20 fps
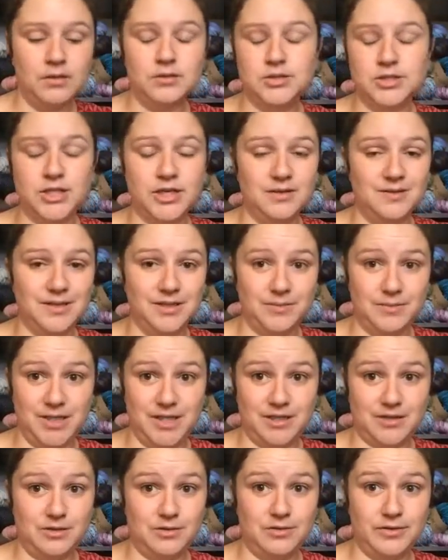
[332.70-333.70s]
Share with
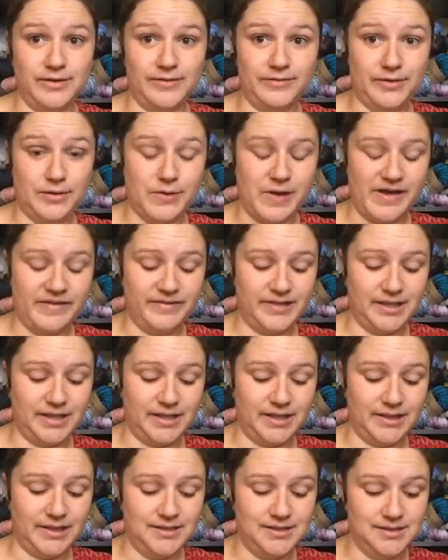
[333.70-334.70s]
me though if you have
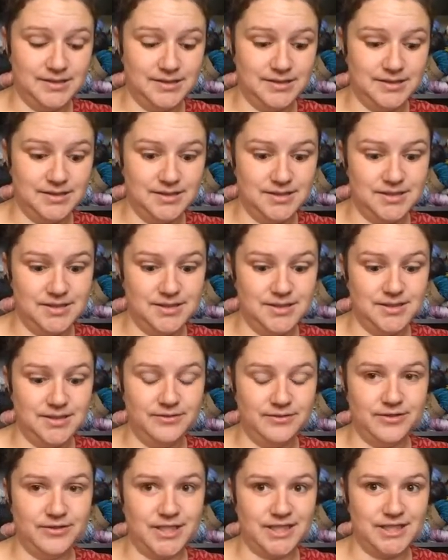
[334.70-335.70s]
any
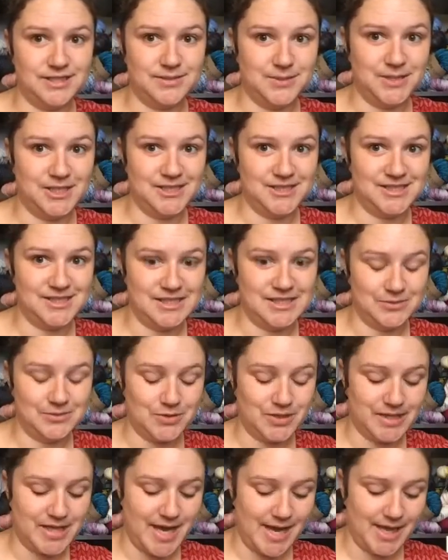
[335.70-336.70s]
fun experiences
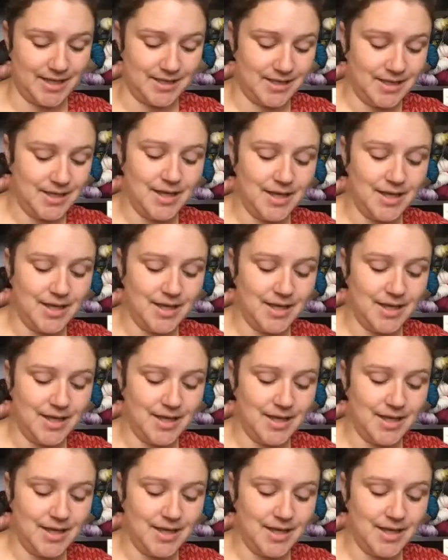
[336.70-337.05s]
with that.